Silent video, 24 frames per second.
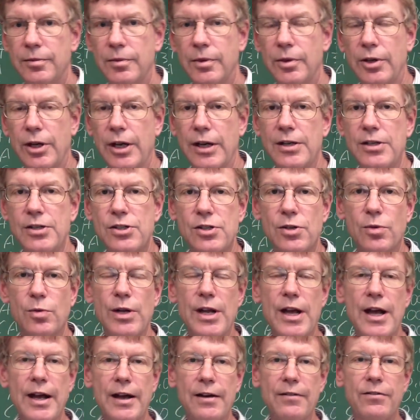Okay, so we
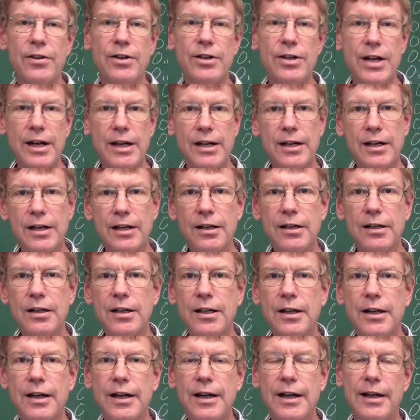have the data,
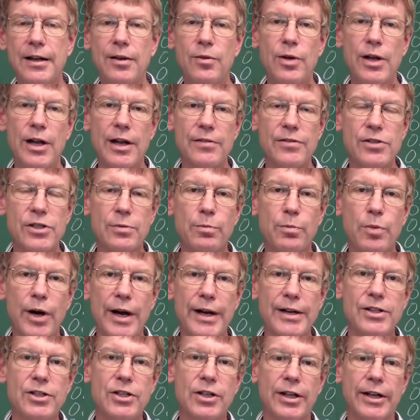and we have some
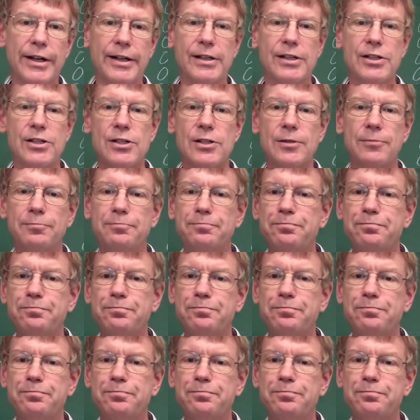branch lengths.